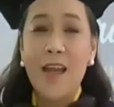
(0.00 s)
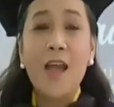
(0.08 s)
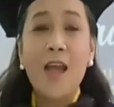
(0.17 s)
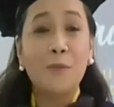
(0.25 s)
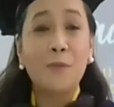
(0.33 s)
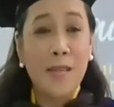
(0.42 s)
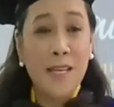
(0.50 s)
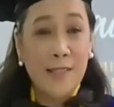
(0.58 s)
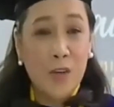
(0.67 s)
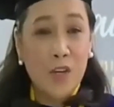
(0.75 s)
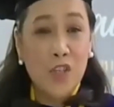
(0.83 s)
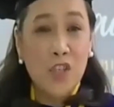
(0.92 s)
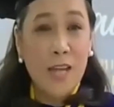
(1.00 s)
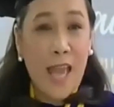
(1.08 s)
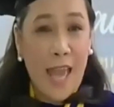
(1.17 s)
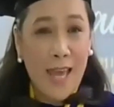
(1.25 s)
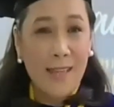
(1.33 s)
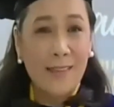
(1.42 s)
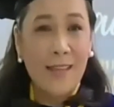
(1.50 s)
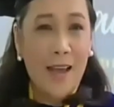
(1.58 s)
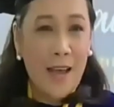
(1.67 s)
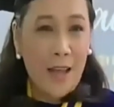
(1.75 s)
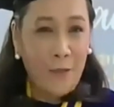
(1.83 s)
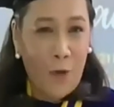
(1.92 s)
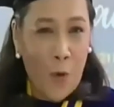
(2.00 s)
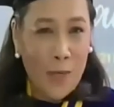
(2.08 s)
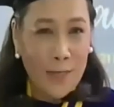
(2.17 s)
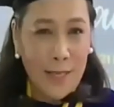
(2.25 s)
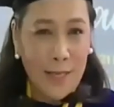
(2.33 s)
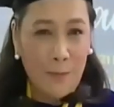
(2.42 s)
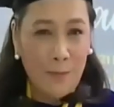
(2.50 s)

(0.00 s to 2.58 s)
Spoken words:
research, and advocacy.